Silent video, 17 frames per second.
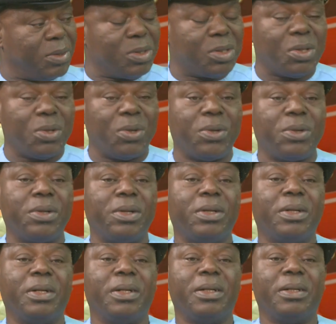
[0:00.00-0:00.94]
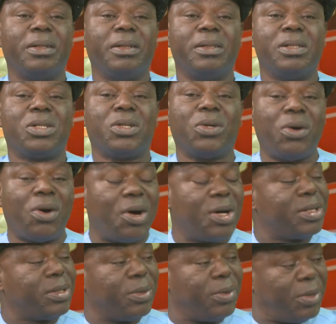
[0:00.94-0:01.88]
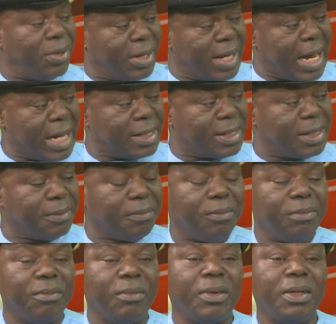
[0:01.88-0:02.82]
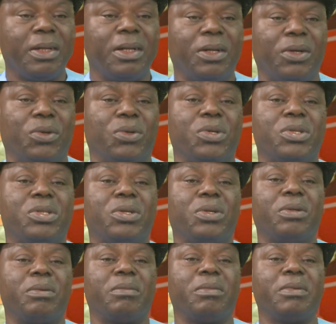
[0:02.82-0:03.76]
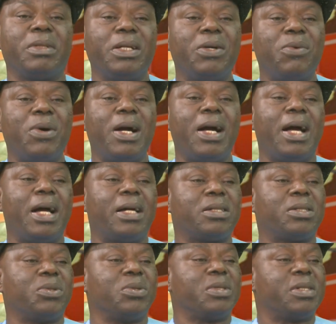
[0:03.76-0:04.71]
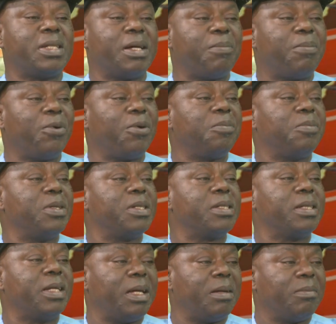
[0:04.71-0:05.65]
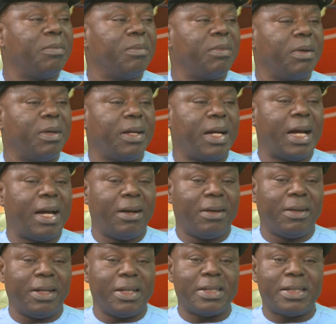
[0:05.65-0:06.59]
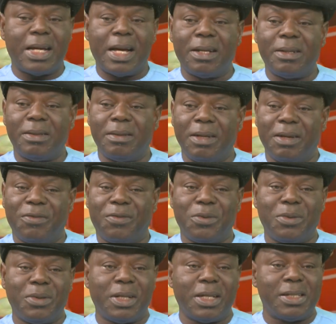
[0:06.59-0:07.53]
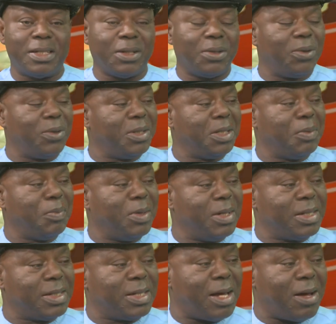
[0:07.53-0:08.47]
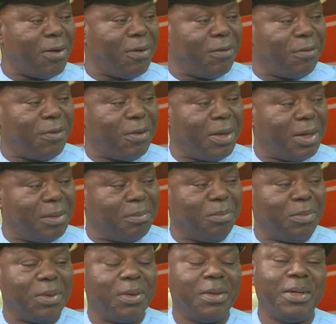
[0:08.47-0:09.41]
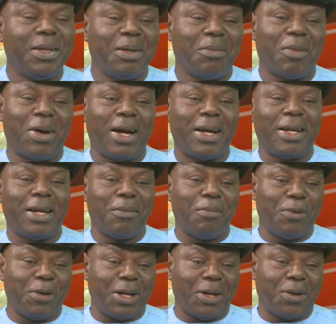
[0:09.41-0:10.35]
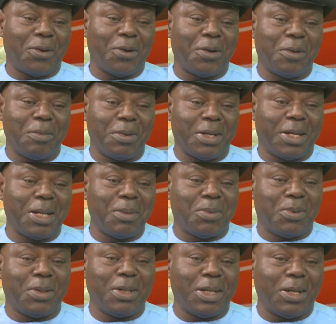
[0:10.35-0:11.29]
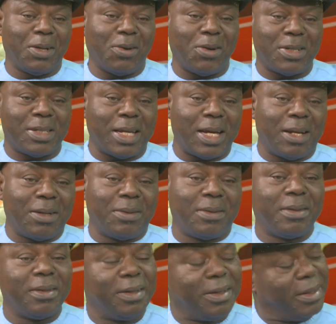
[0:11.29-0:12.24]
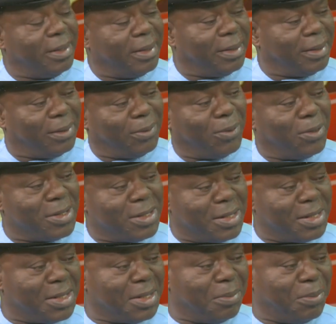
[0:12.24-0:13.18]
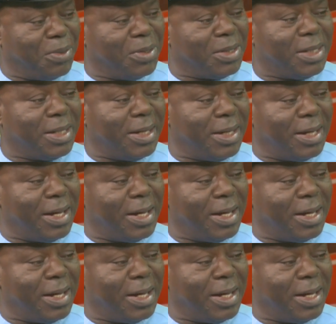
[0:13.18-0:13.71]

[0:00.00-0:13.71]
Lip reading: so also others. You know, so NIWA has to step up his game. I understand a few days ago, the Minister of Marine and Blue Economy came to Lagos and was distributing